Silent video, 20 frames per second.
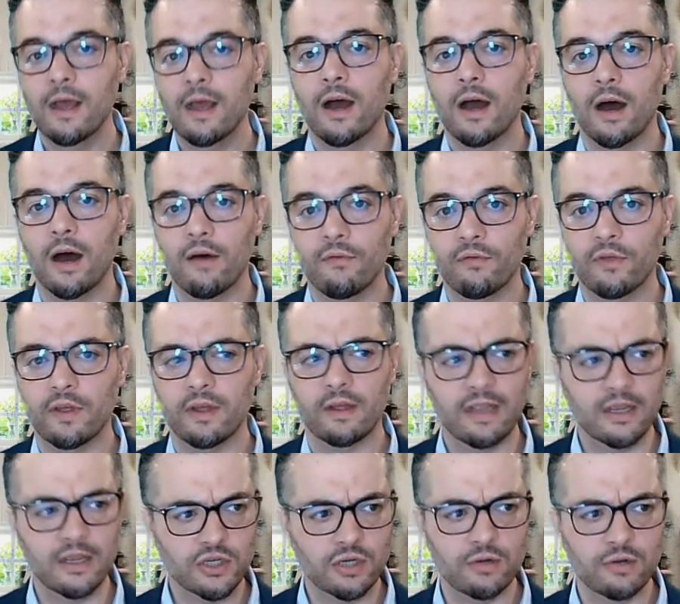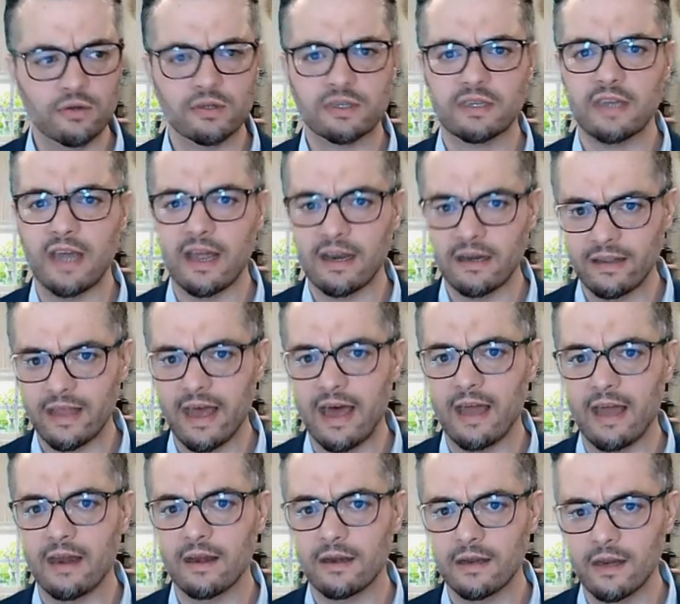of the issues that
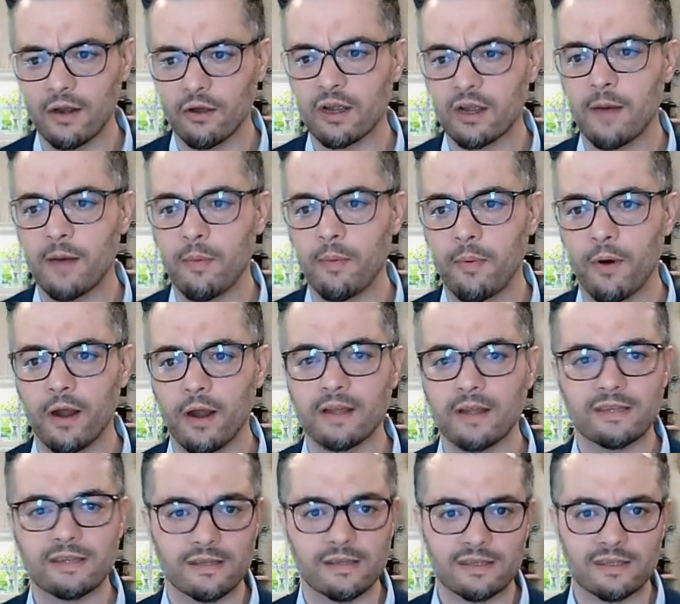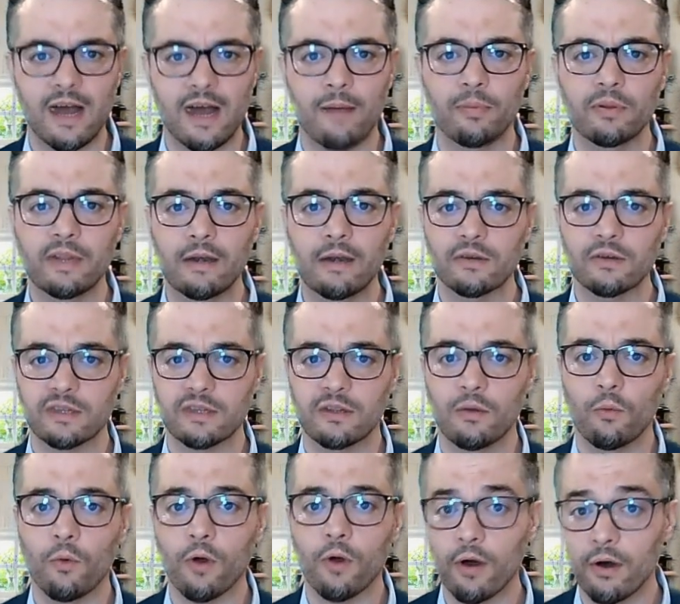come upon us as top leaders in the
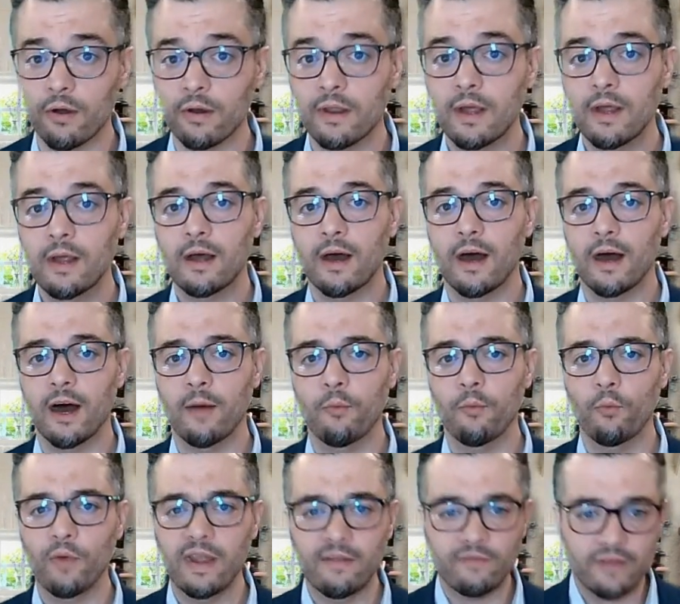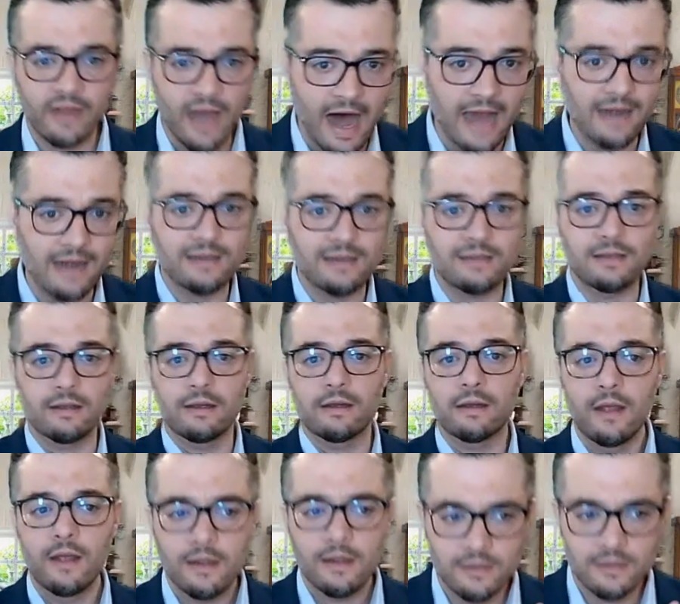world. We've got to
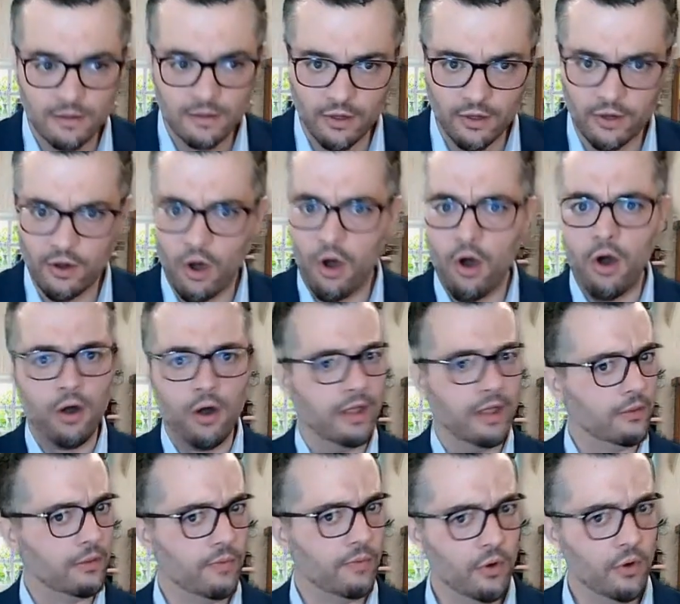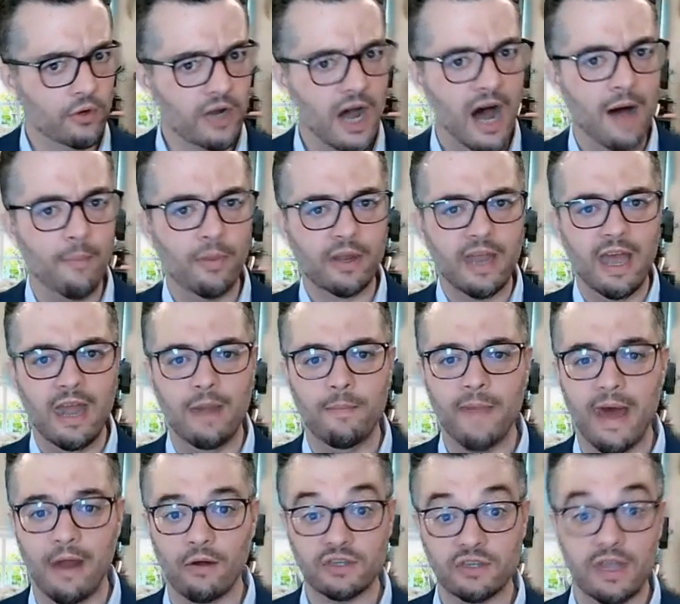look hard at the real complicated
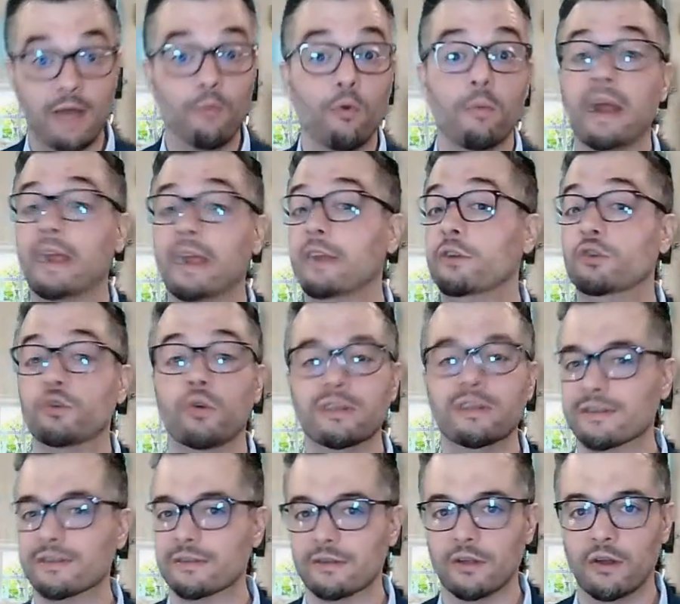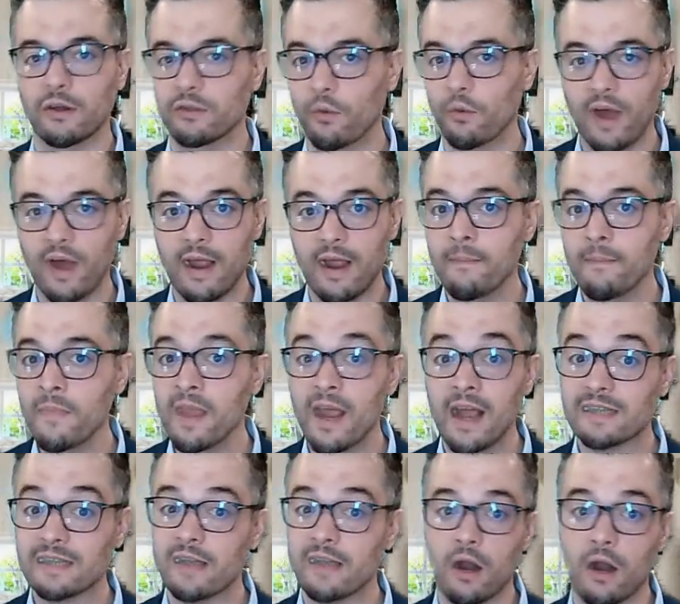matters, and we're making choices along the way.
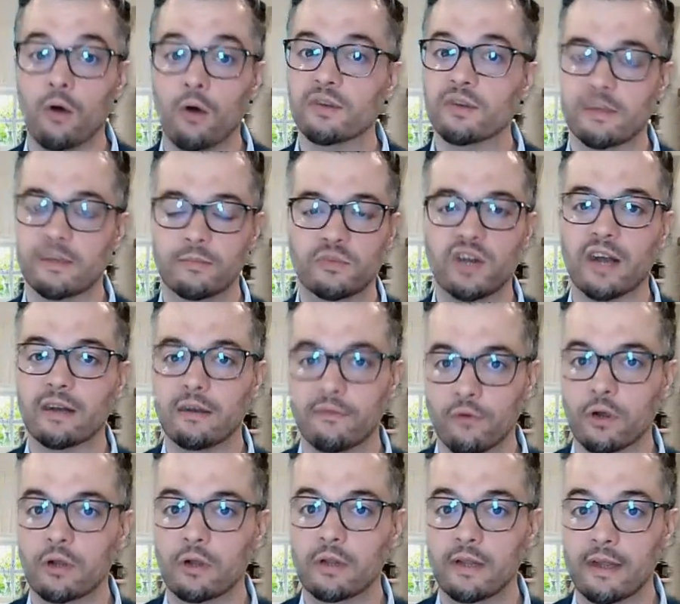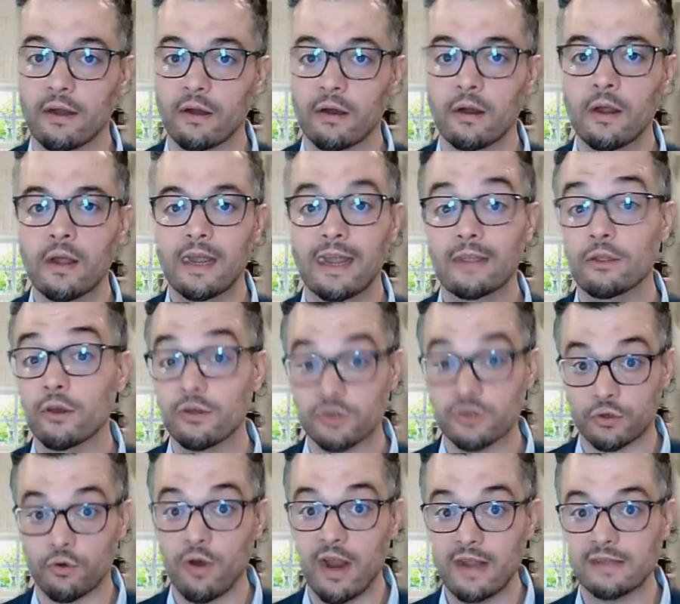It's not always objective or clear in those
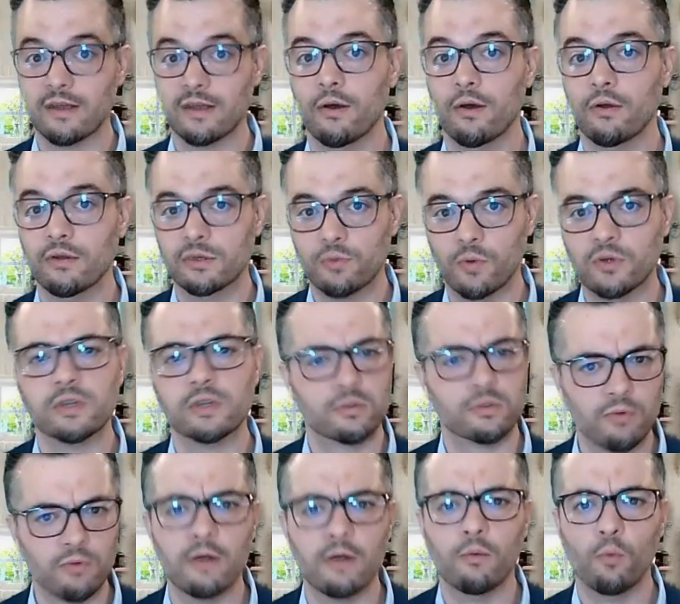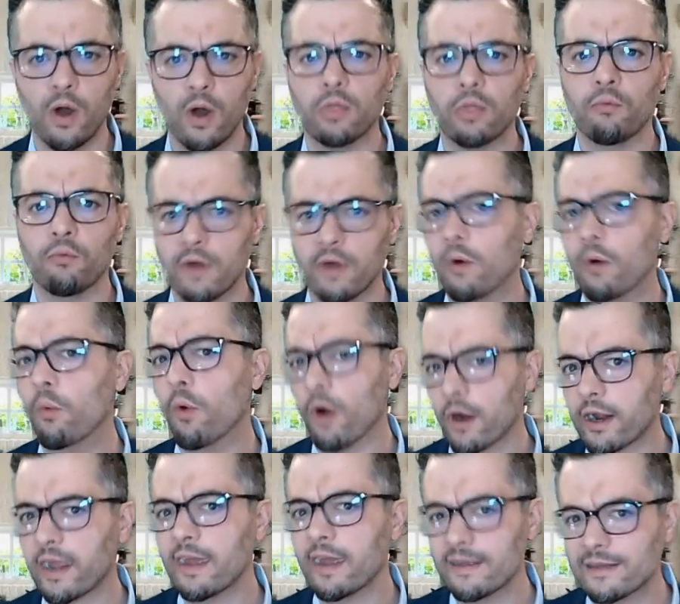gray zones, which is where the real work
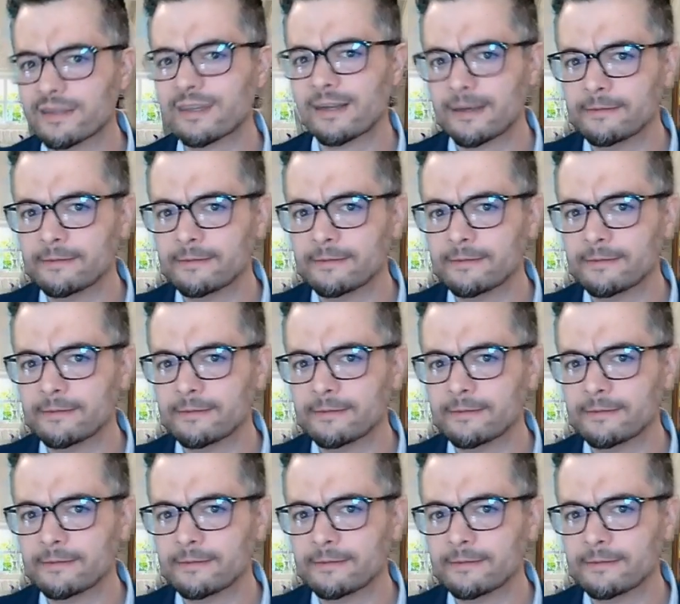is.